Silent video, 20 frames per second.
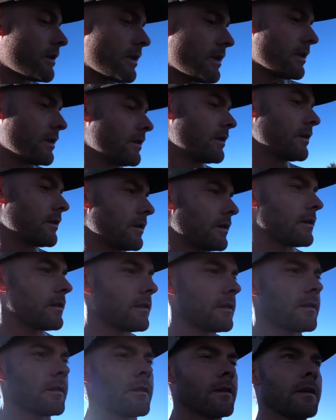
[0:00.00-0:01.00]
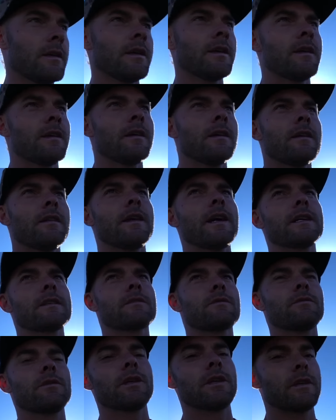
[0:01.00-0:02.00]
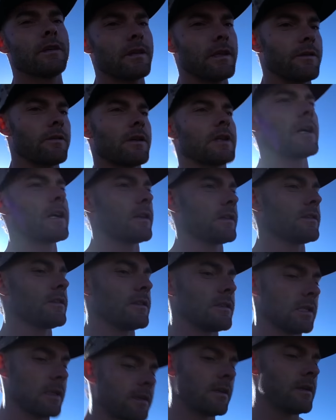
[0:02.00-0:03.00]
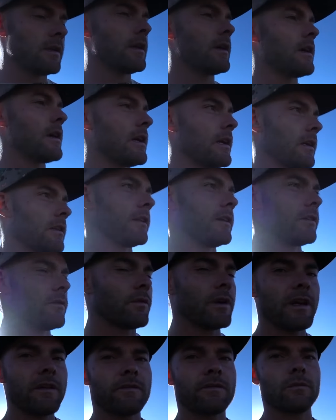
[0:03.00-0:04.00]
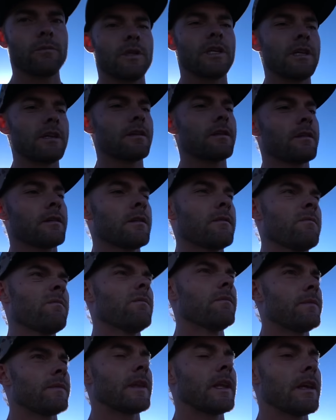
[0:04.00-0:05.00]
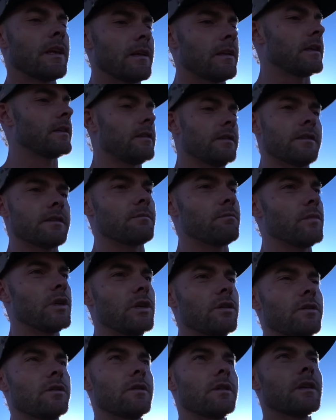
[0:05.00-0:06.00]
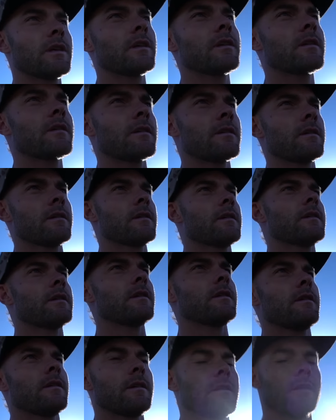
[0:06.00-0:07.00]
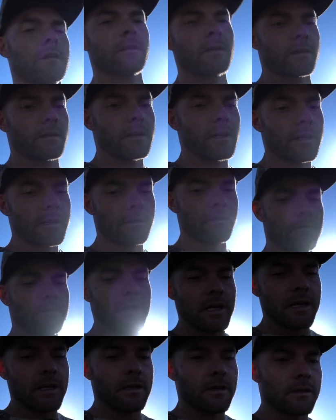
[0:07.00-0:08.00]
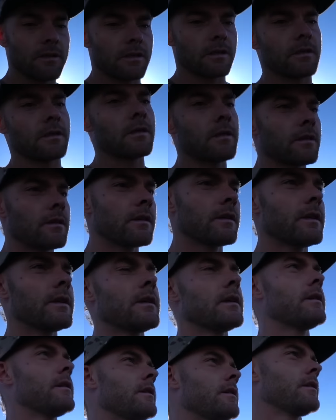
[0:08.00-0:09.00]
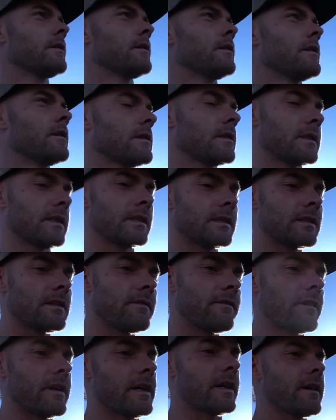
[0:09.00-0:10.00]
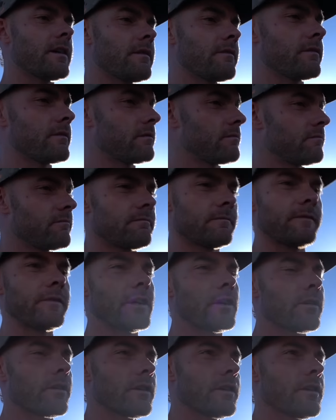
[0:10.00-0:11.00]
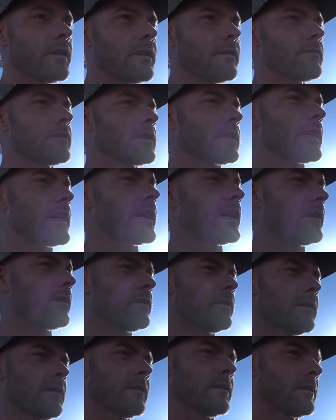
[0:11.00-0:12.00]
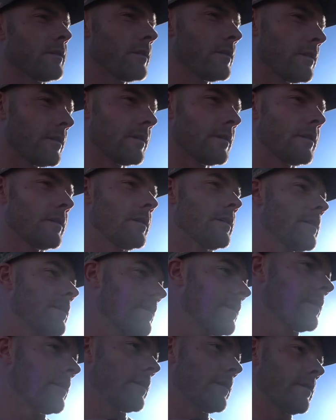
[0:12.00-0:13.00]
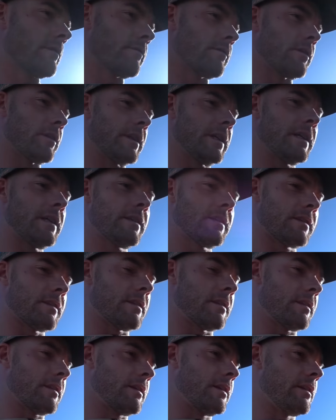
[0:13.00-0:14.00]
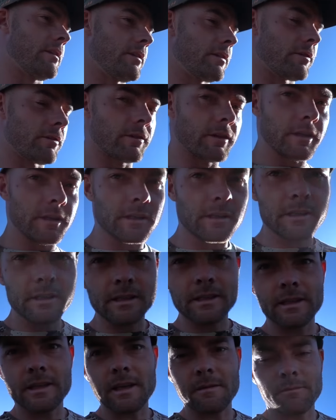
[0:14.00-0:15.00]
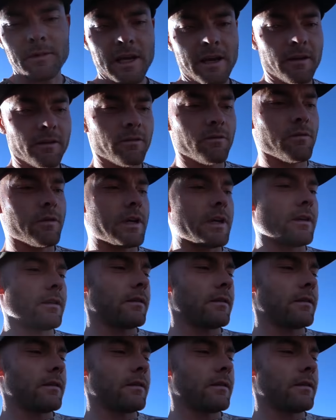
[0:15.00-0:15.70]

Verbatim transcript: and that's when they were kind of just angling away from me. And I just mewed, got the range, 65, felt good, was dialed released and he literally just stepped out of the way